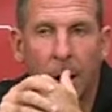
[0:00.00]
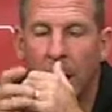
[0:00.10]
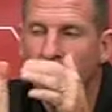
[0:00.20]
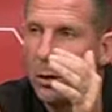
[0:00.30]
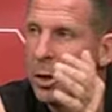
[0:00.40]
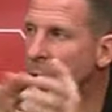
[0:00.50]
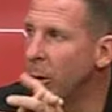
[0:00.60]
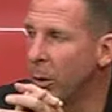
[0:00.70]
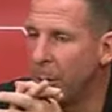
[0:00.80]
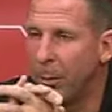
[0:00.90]
I don't
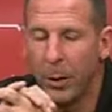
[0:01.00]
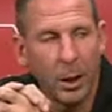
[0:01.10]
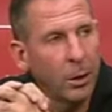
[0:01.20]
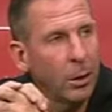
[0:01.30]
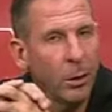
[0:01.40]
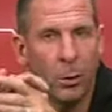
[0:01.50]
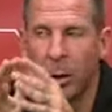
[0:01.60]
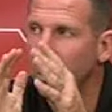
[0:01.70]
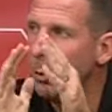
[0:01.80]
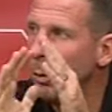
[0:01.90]
shield them. Uh,
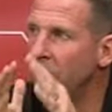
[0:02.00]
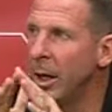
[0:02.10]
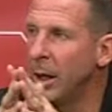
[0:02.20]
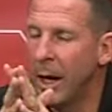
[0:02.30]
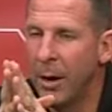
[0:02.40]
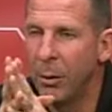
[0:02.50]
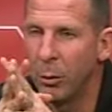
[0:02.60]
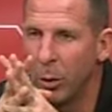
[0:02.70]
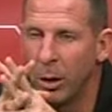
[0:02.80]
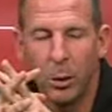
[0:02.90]
we we have a
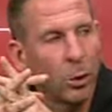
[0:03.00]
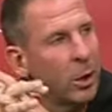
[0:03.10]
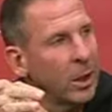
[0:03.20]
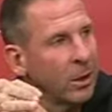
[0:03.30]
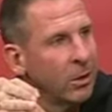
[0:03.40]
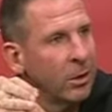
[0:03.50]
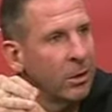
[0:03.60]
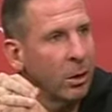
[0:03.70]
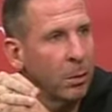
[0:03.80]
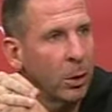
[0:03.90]
really really
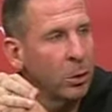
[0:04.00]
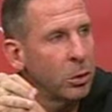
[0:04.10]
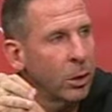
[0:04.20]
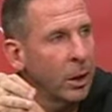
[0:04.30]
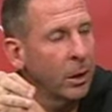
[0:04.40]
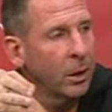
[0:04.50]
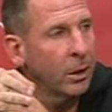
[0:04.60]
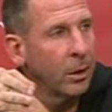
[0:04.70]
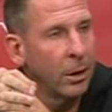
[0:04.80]
consistent approach around here,